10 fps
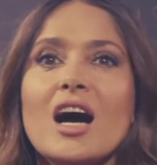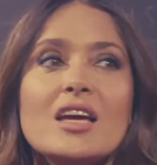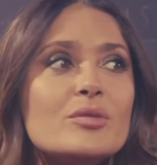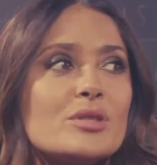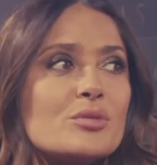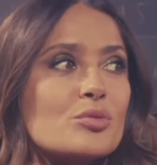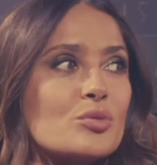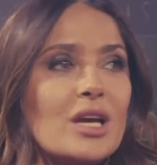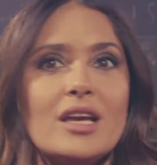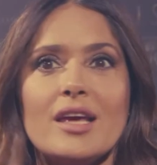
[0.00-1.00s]
It was
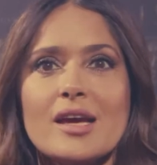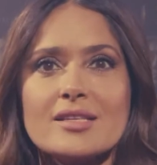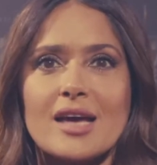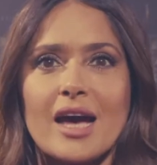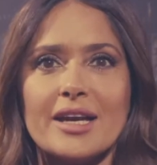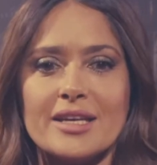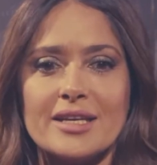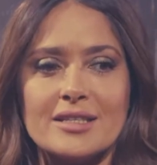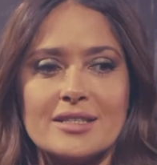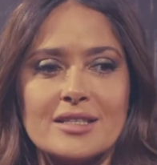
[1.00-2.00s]
really
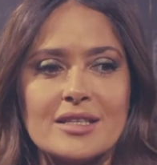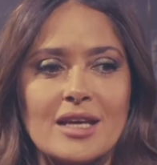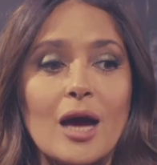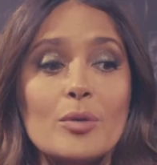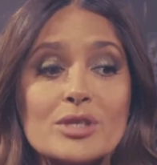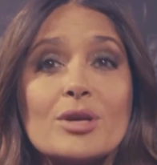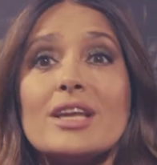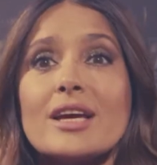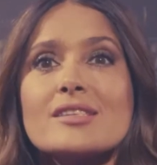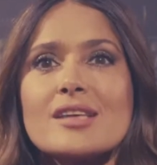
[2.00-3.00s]
exciting. I was
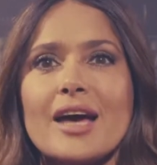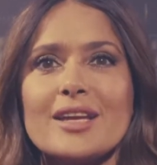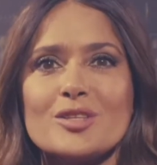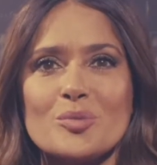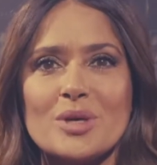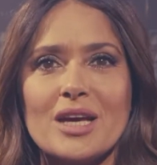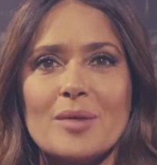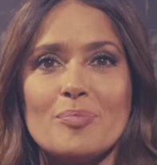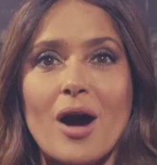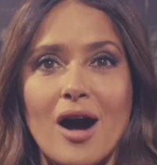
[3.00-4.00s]
really excited to be
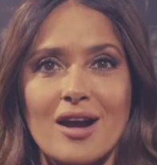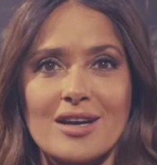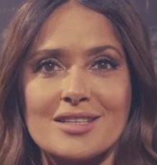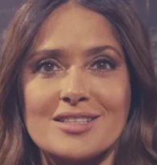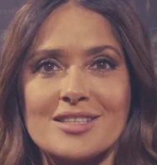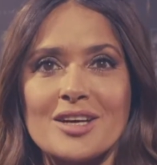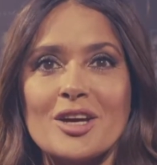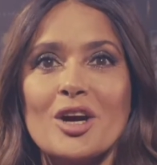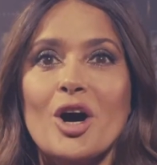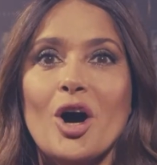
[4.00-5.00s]
a part
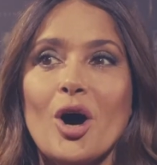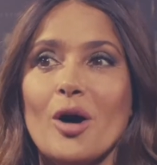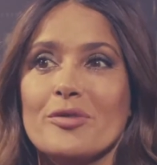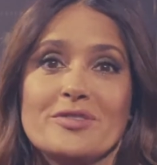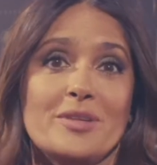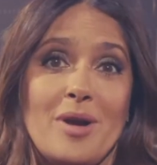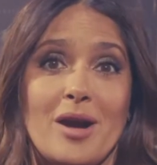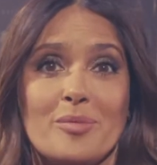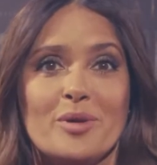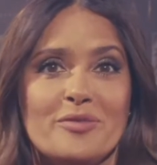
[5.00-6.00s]
of the
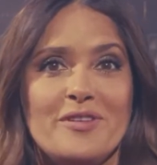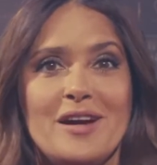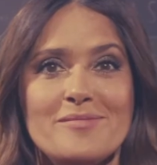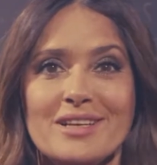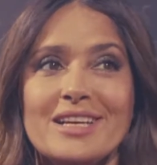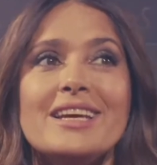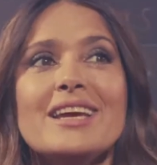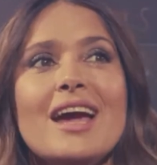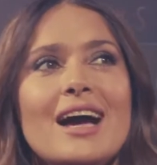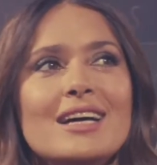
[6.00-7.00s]
Marvel
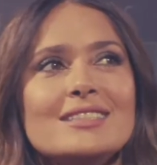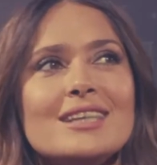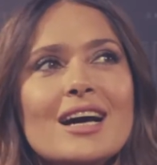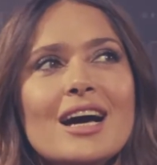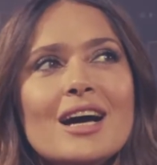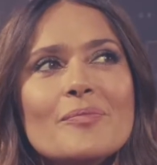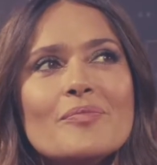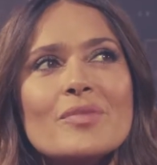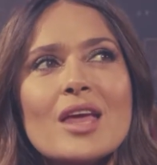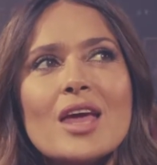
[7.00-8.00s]
family, and
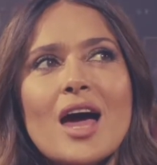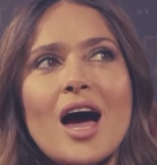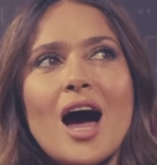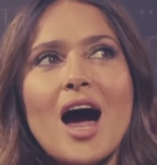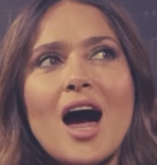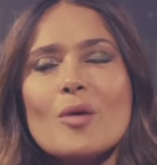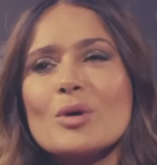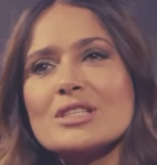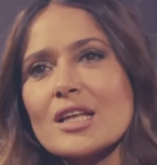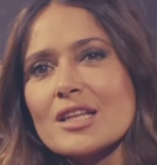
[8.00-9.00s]
I
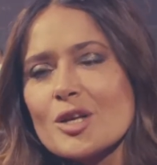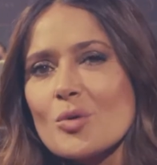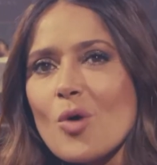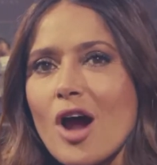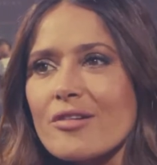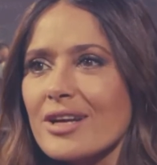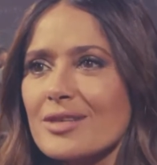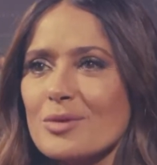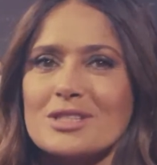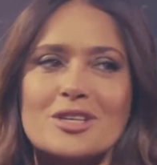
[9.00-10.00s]
was a little worried,
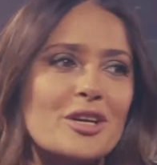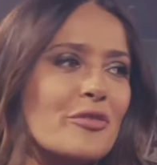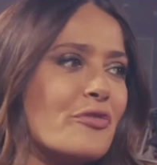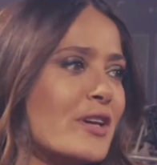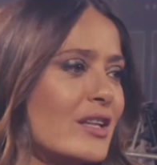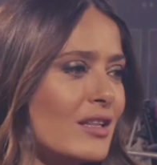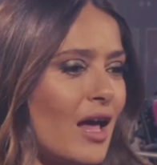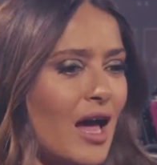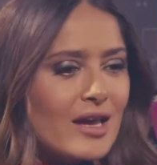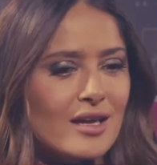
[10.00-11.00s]
was it gonna feel
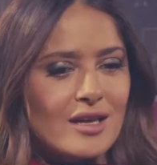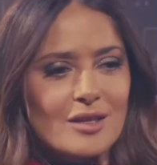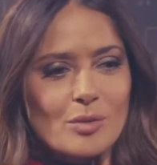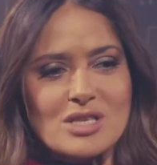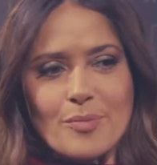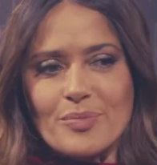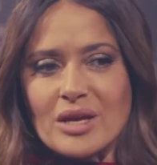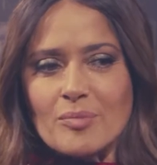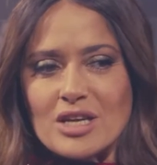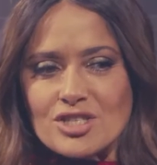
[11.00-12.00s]
like it was a
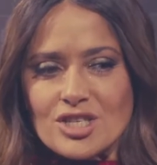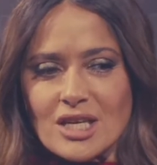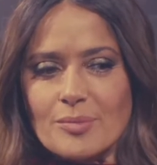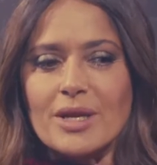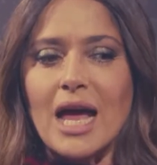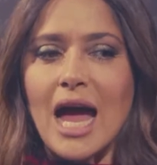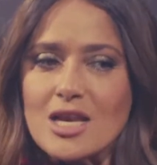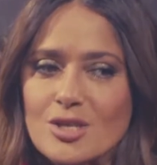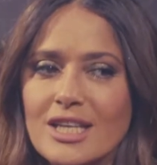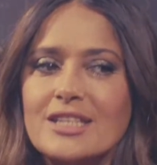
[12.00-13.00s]
big machine, but
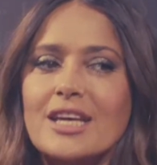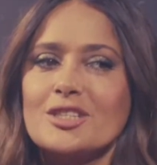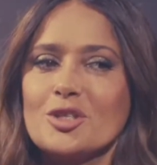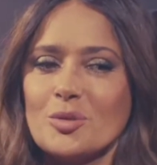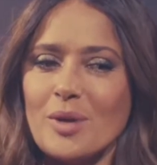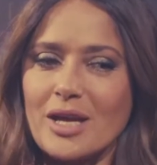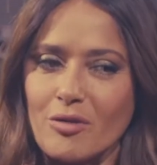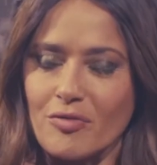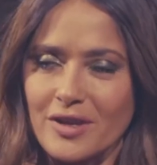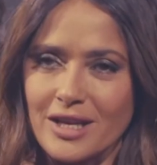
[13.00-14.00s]
actually they do make
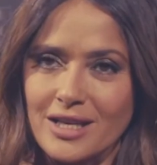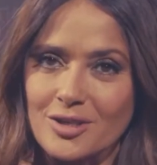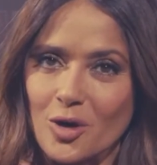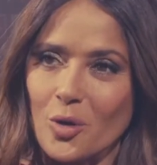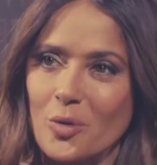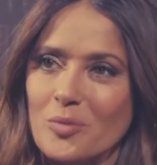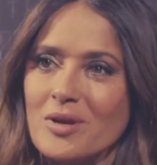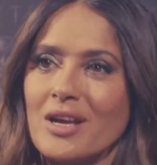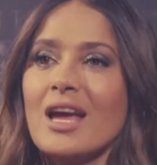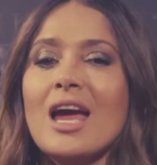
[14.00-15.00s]
you feel at home,
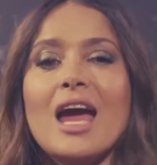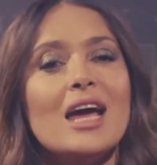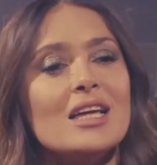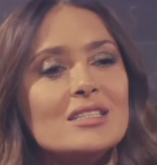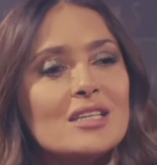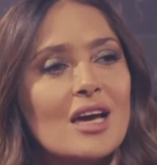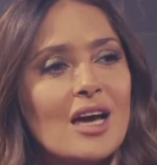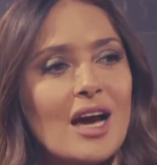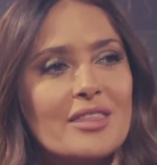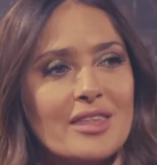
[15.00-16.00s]
and
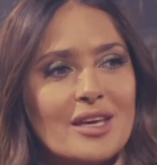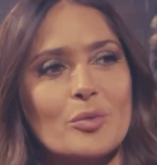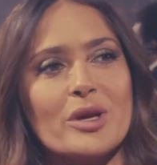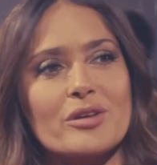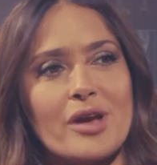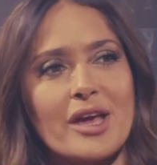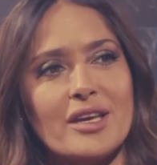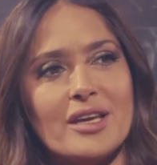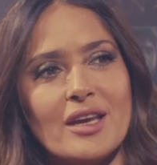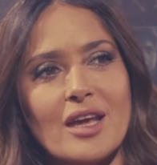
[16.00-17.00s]
I think we
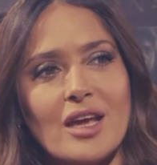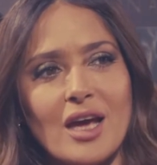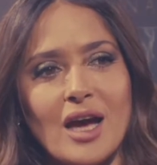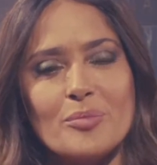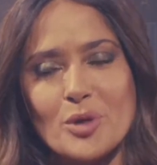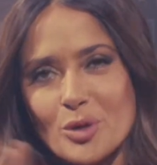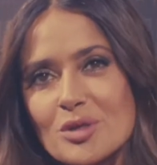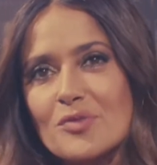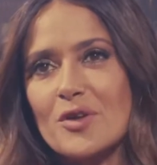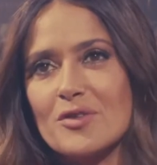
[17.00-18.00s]
created a
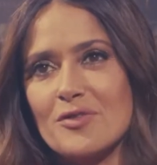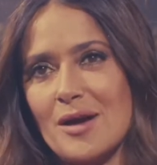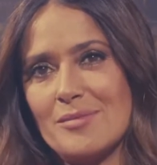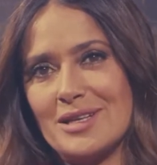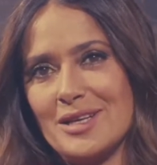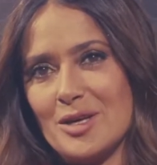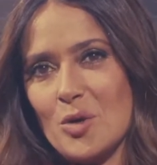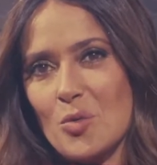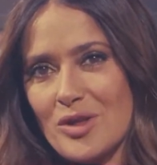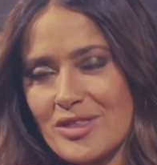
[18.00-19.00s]
beautiful family
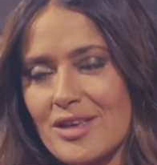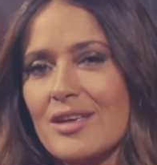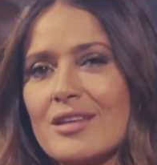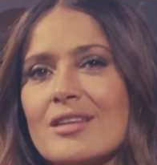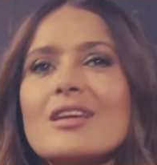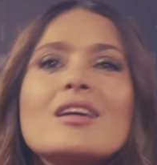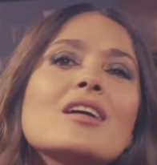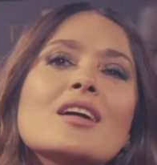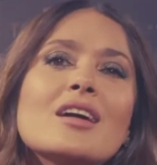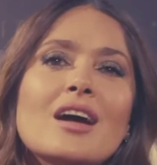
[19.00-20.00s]
within
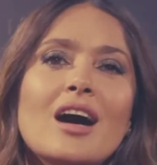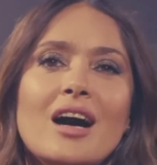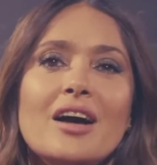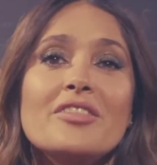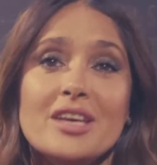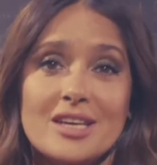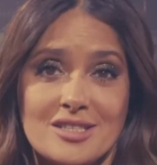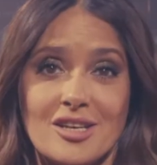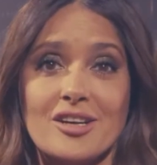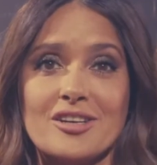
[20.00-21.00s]
the
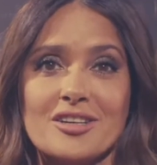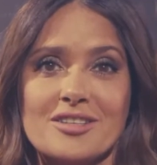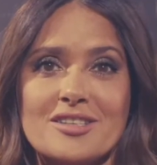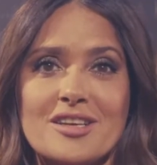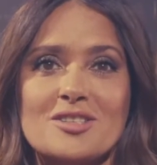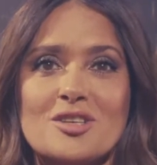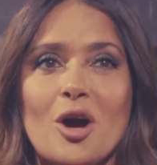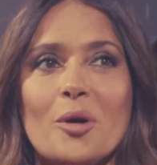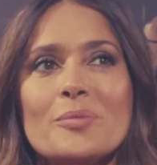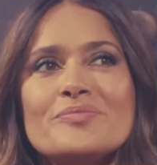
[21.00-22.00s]
Eternals,
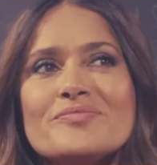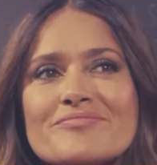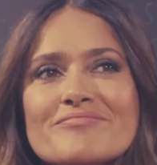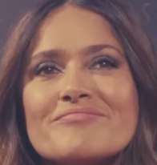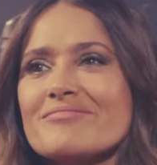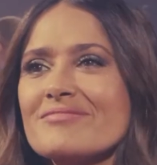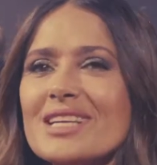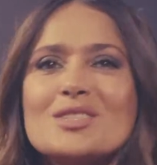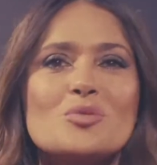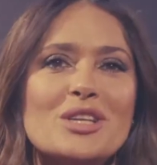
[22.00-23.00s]
so
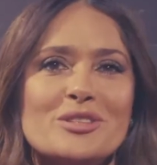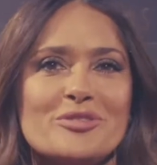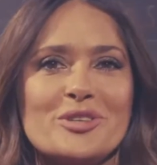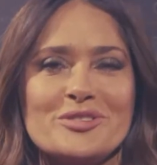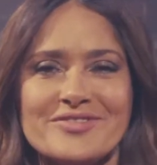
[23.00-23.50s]
it's wonderful.